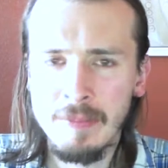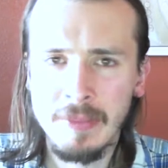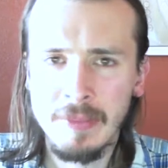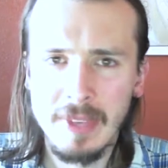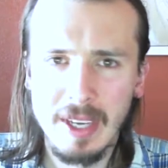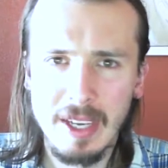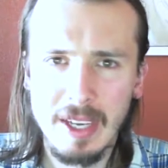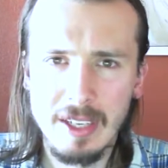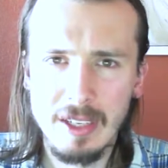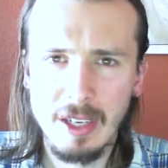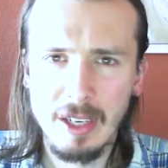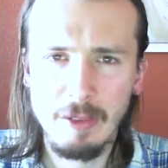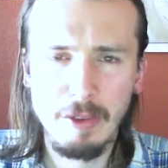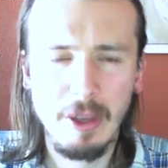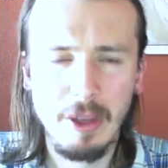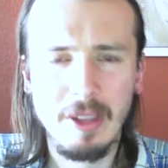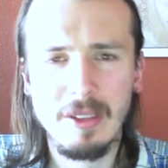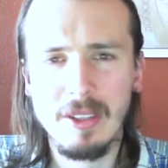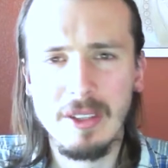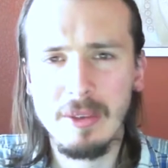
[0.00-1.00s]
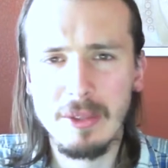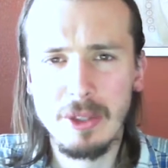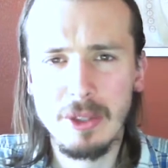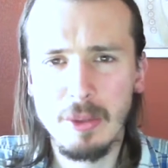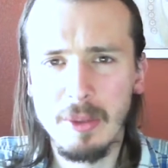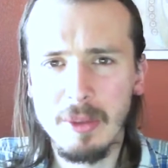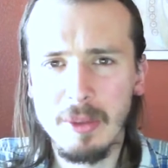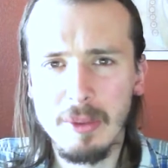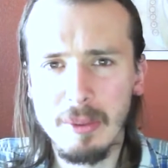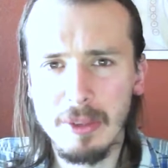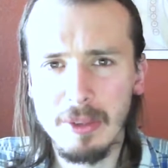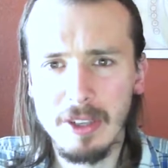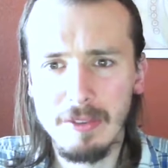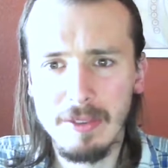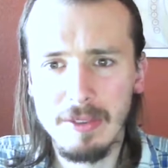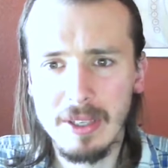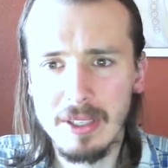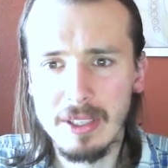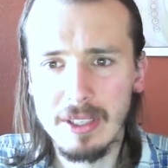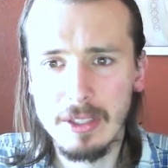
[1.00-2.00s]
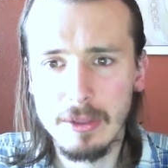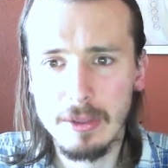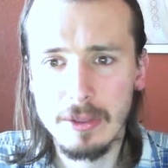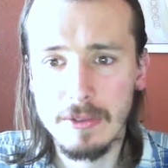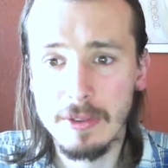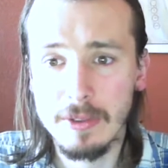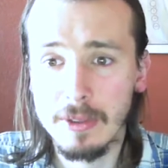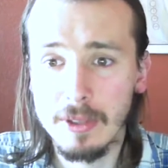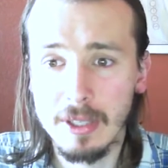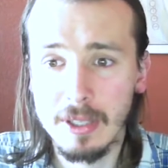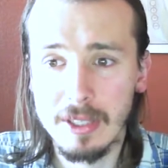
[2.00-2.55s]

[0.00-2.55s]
and I found there were so many people that found it useful,